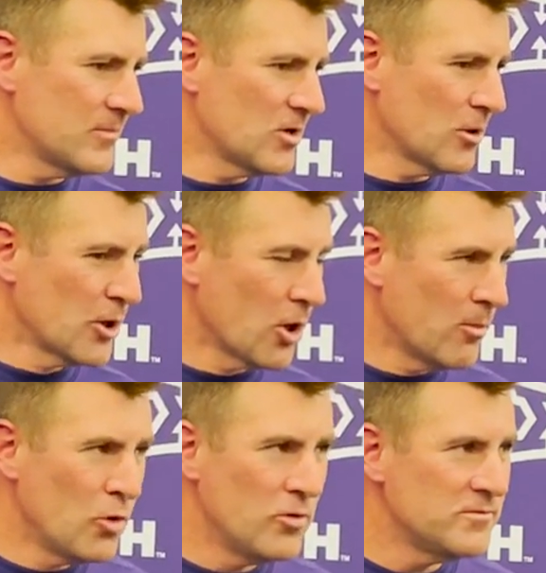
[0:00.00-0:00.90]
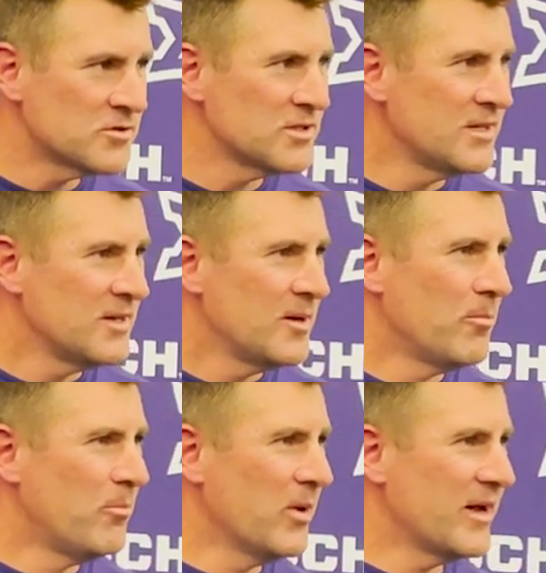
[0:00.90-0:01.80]
they're little moves
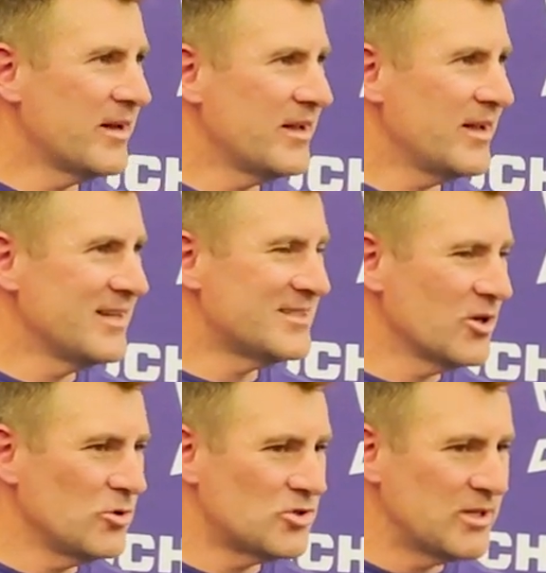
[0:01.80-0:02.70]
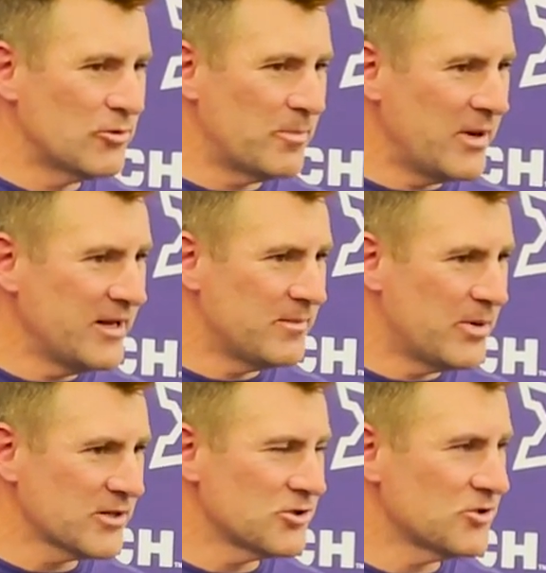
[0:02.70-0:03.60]
but until you see repeated
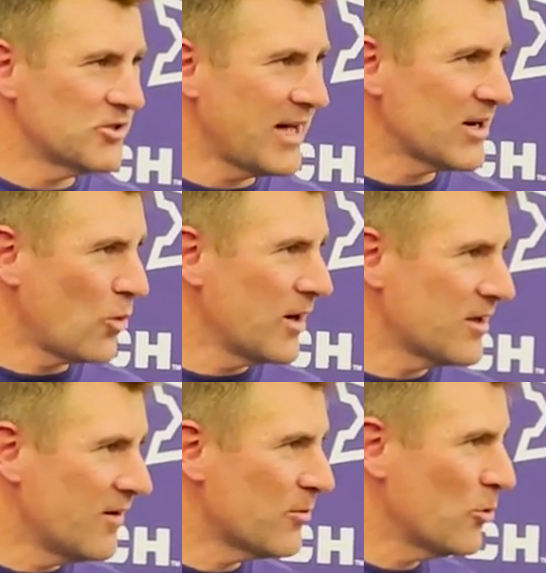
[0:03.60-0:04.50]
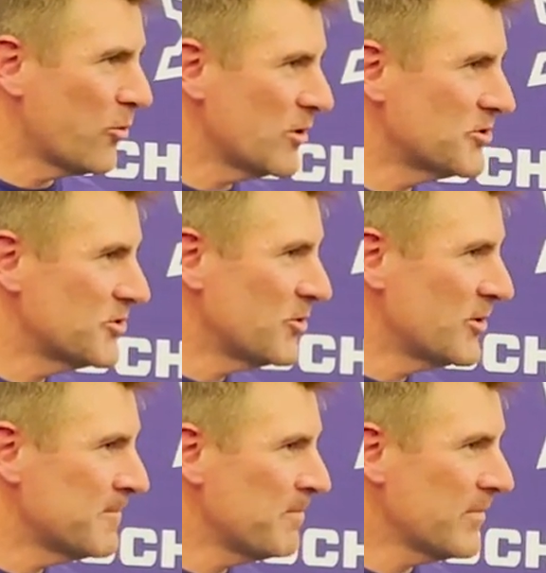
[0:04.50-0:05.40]
pictures you're not quite comfortable with what you're
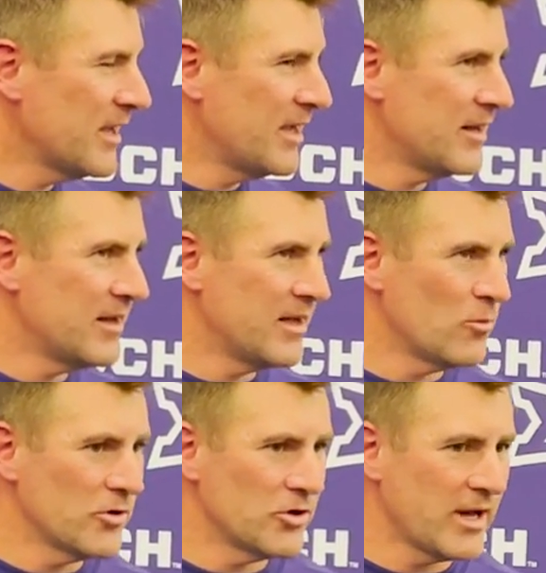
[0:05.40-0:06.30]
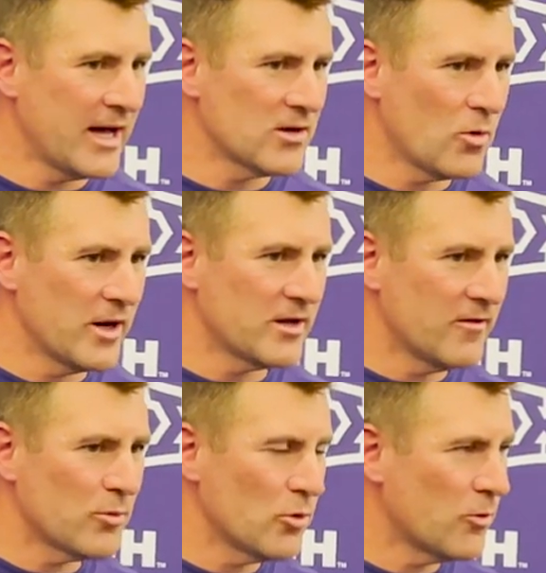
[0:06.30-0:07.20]
doing and, and when you're not quite
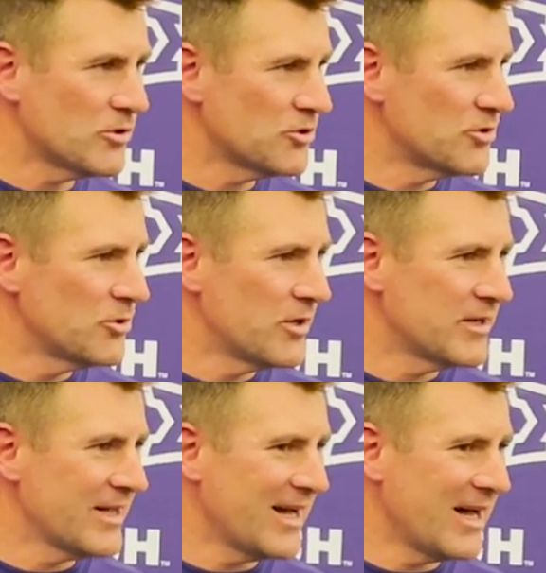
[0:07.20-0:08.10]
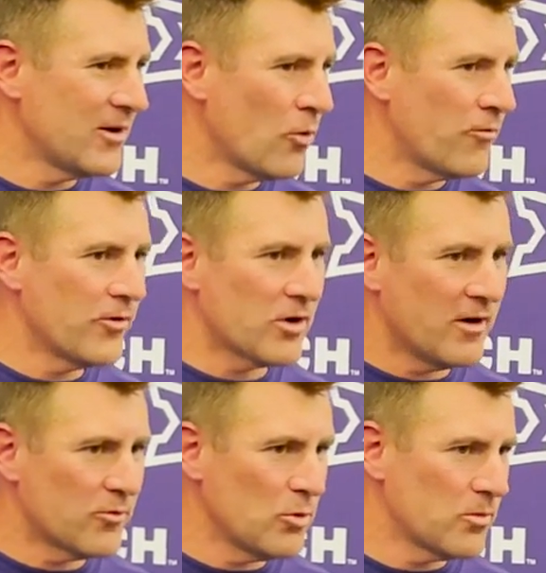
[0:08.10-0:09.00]
comfortable with what you're doing i don't feel
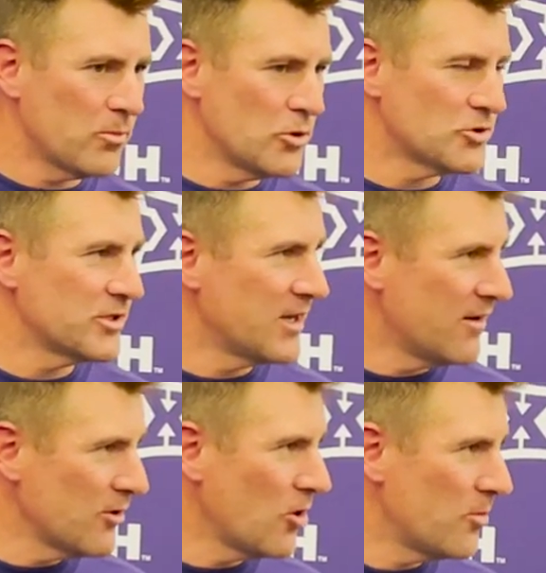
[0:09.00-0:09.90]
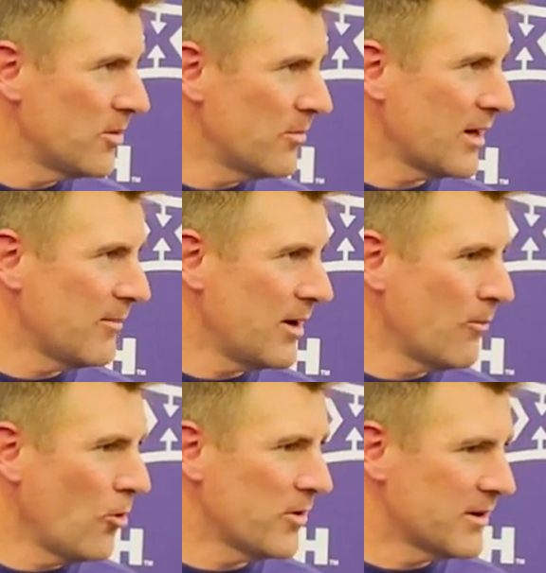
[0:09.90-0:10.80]
comfortable pushing the envelope but i'm, I'm
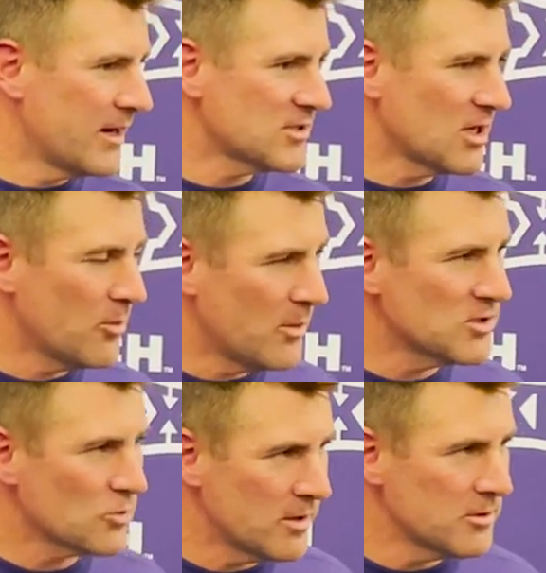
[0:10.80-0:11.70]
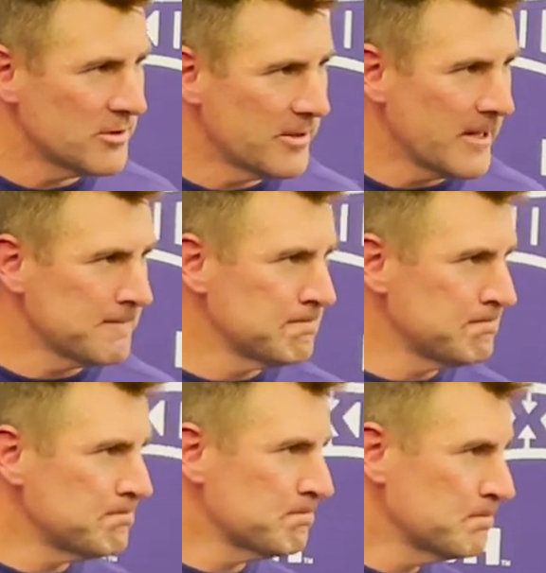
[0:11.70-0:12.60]
hoping in the next couple months we're able to do that
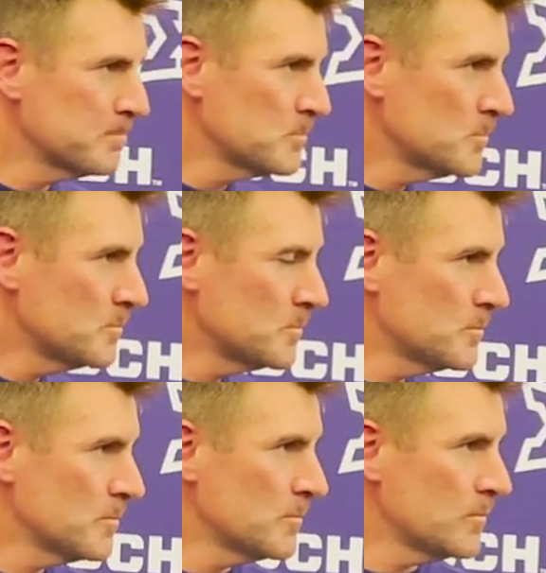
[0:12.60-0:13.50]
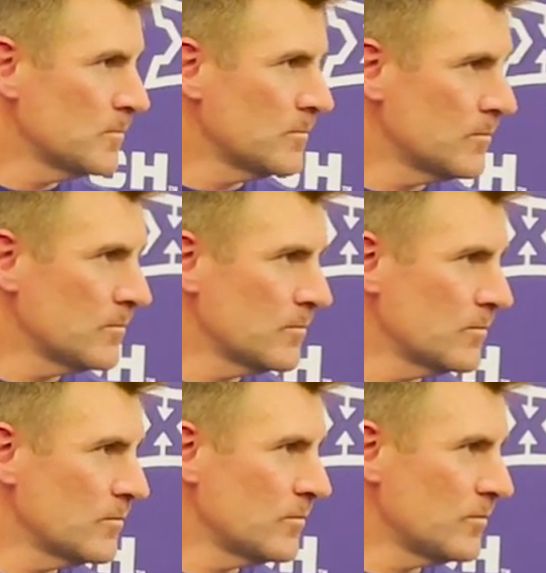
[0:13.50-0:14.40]
as a coordinator do you find yourself
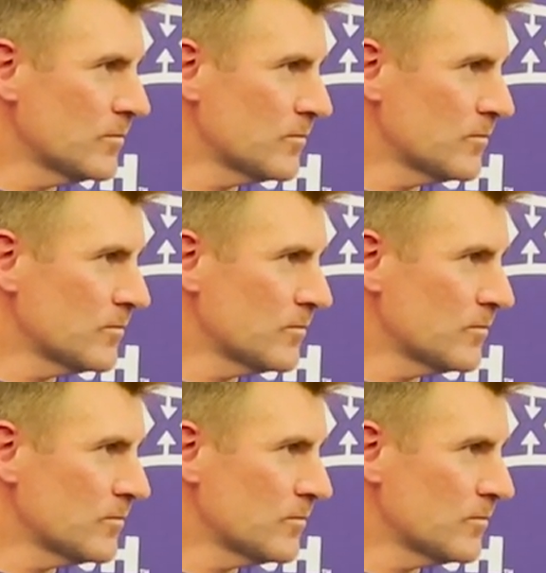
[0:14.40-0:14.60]
wrestling with